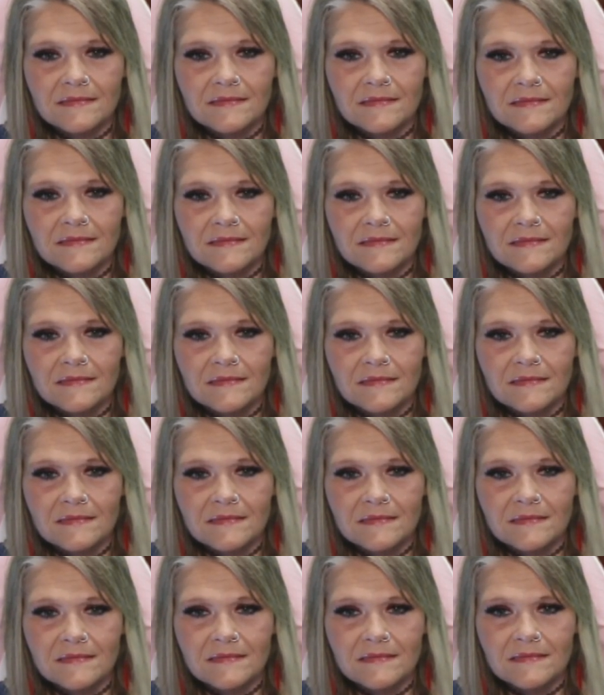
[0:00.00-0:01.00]

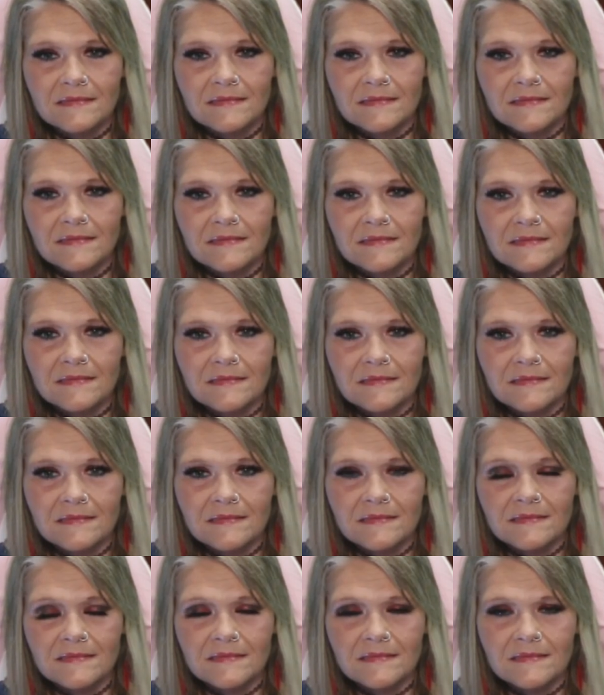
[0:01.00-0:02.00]

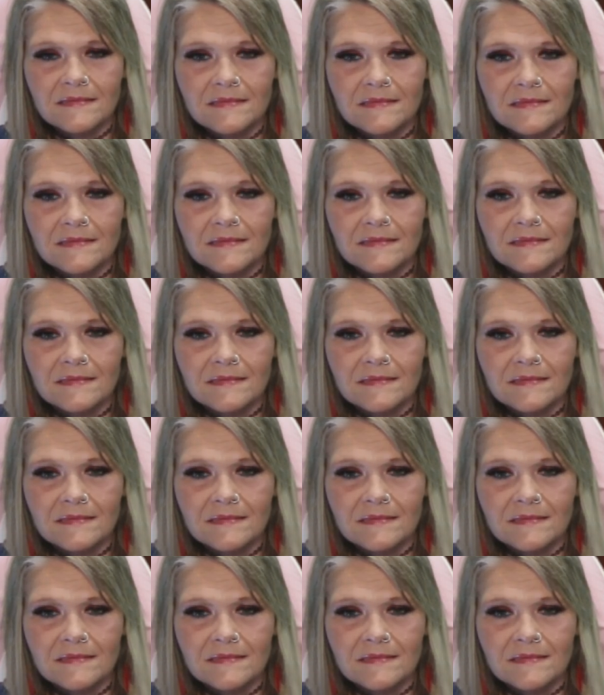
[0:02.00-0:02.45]
This person isn't speaking.